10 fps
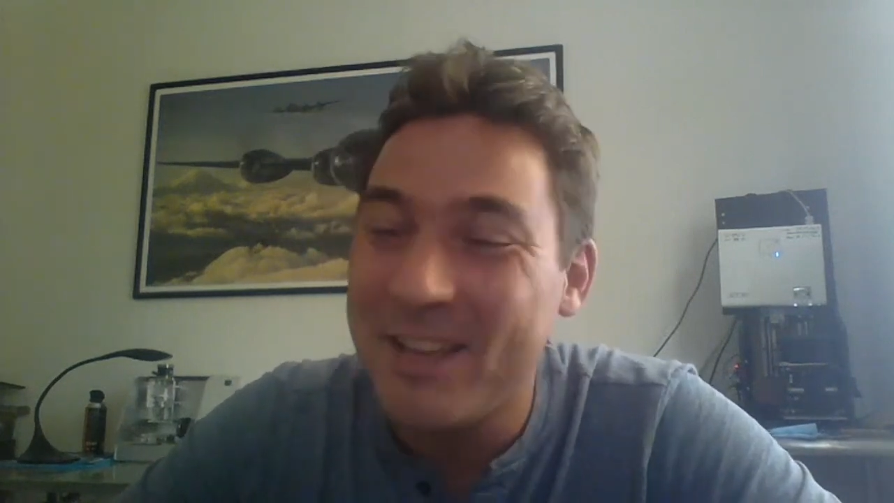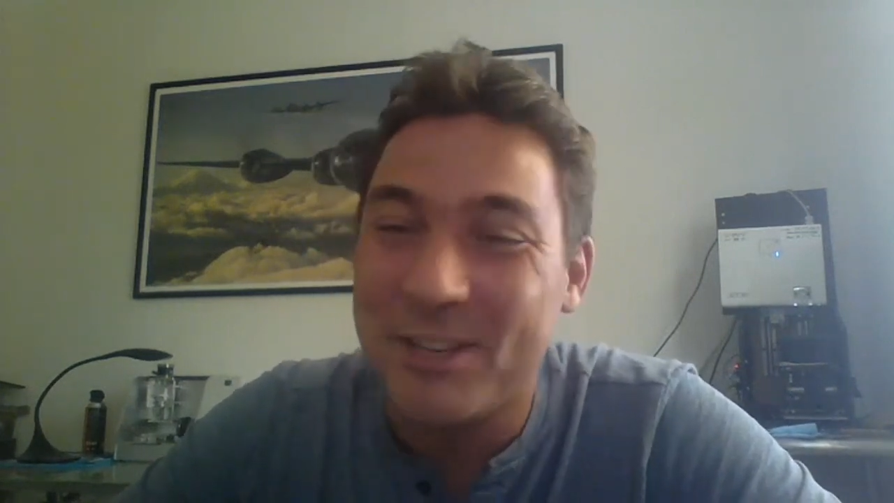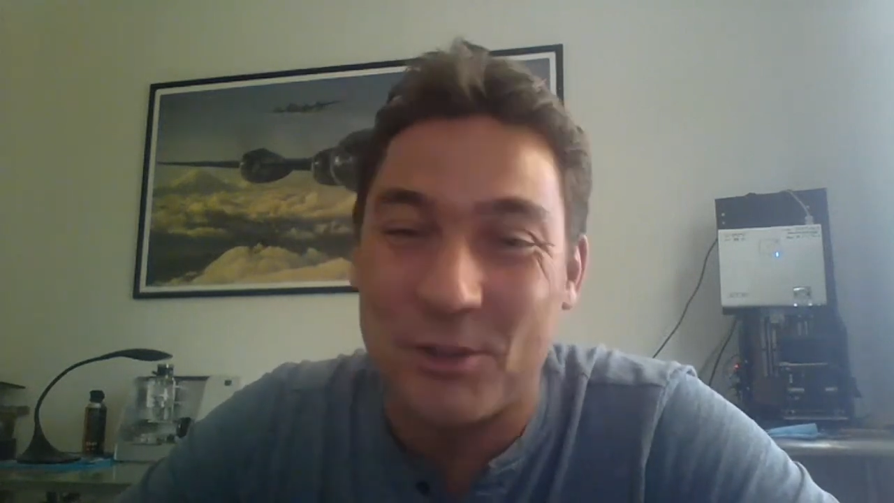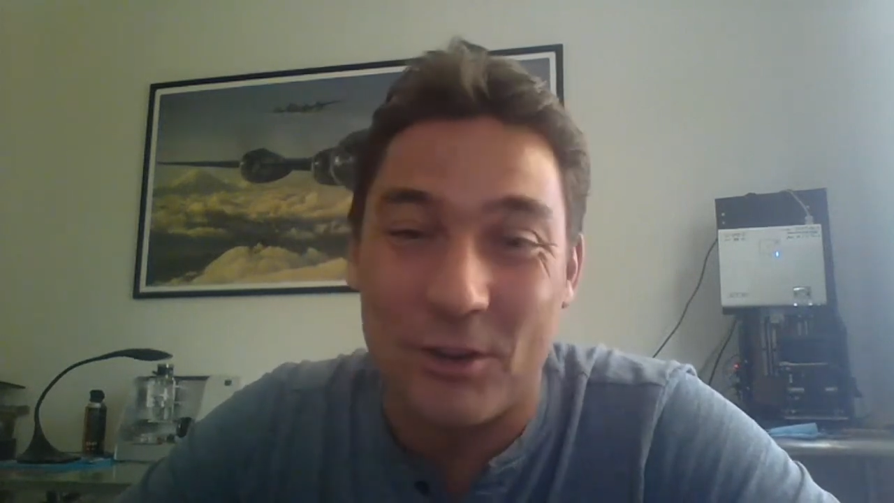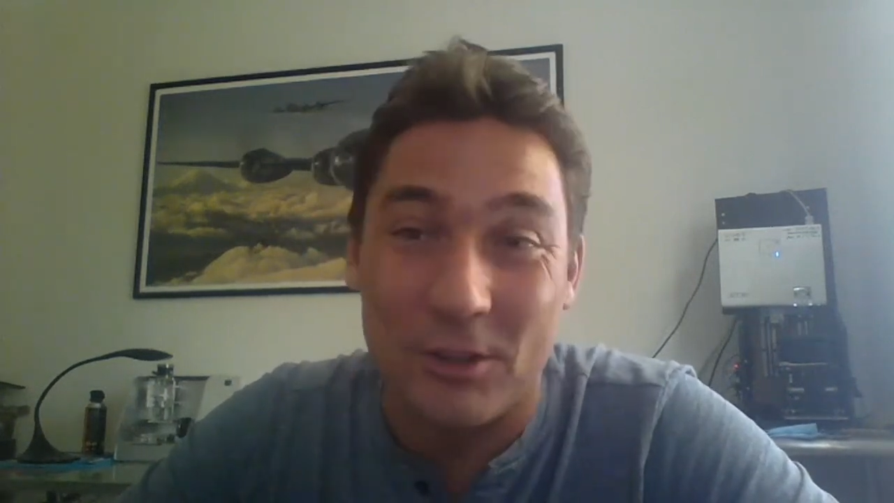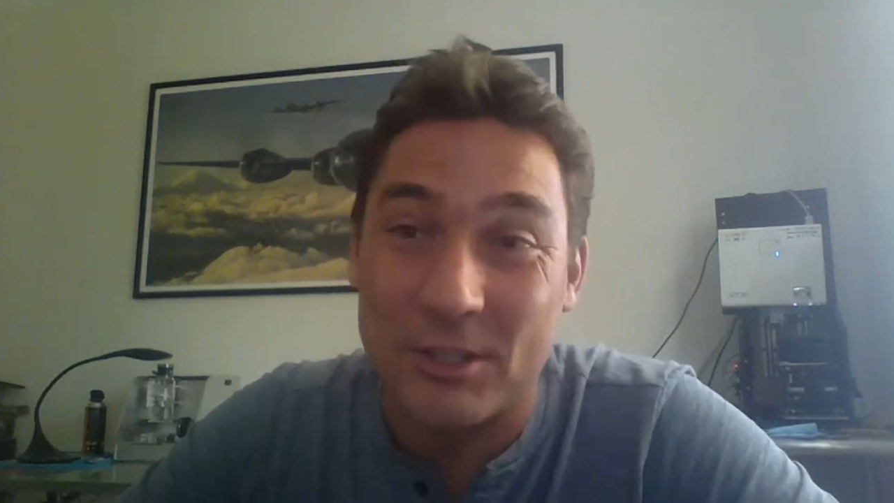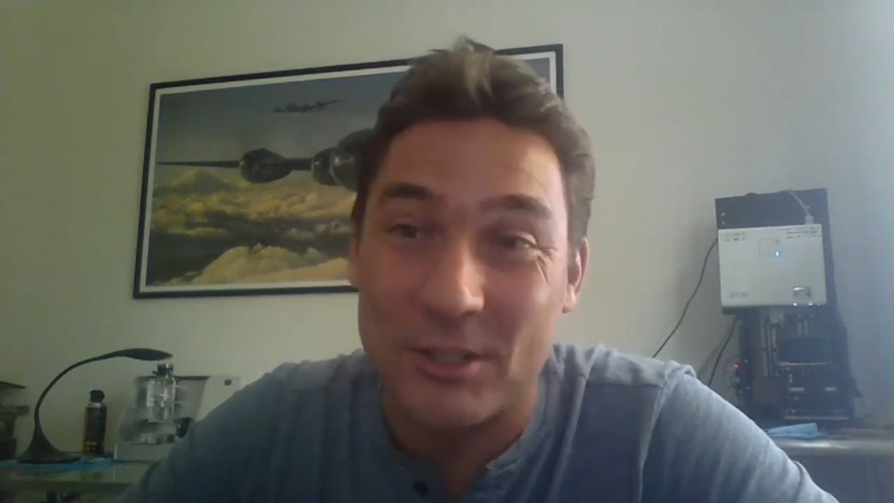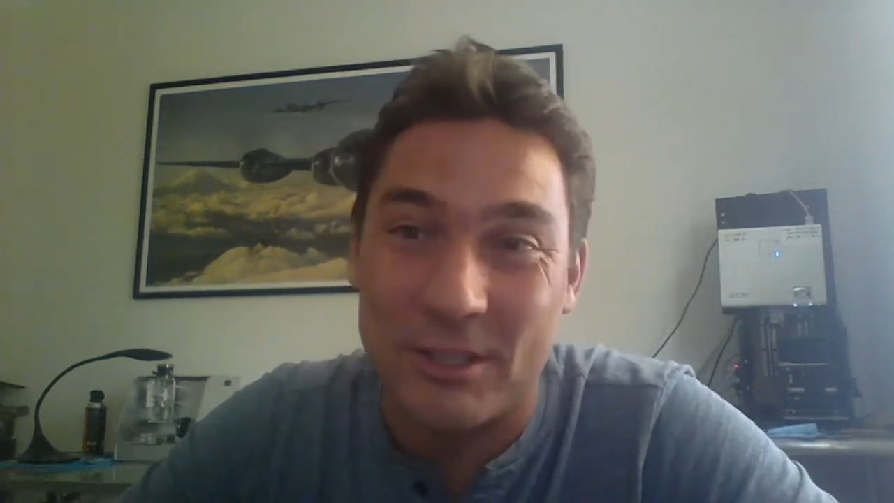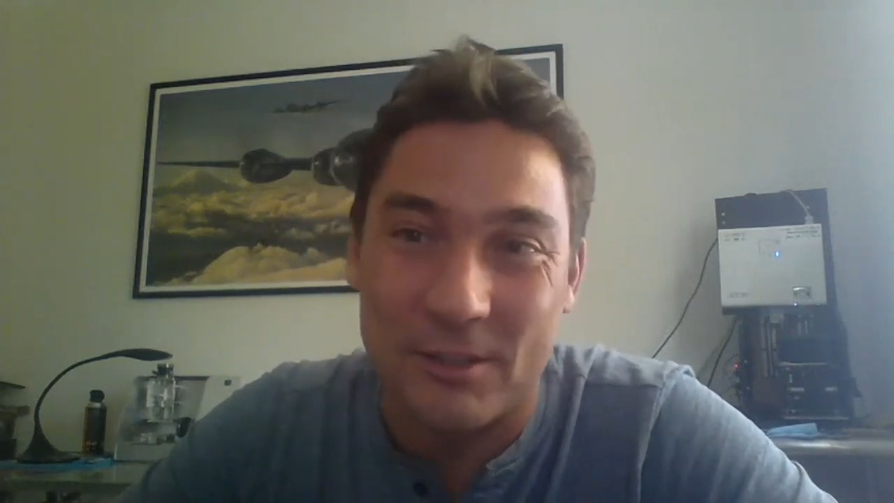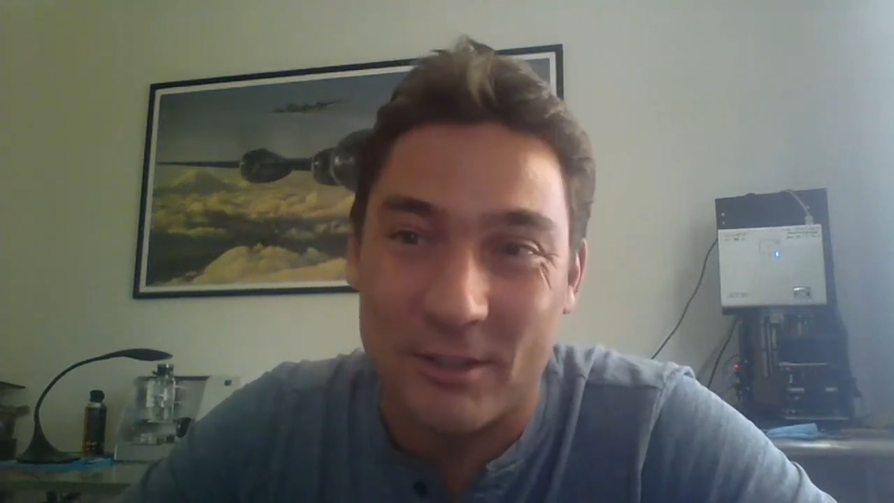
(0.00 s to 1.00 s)
So
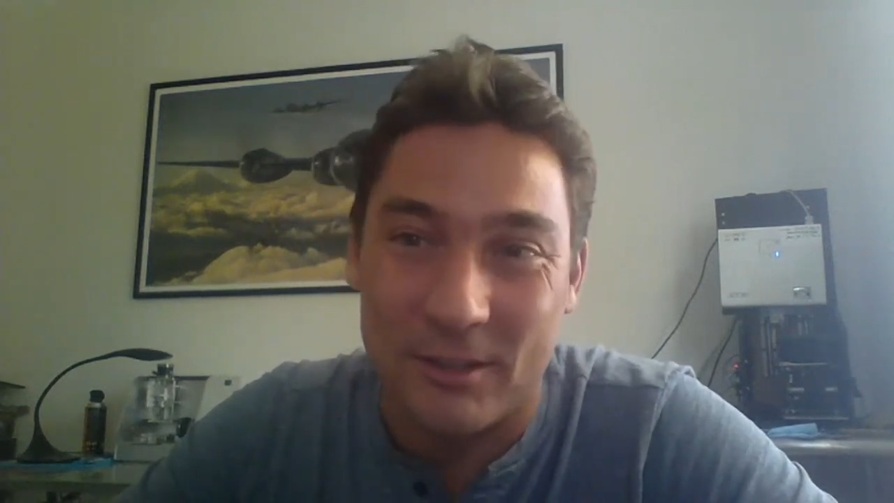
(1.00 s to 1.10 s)
she's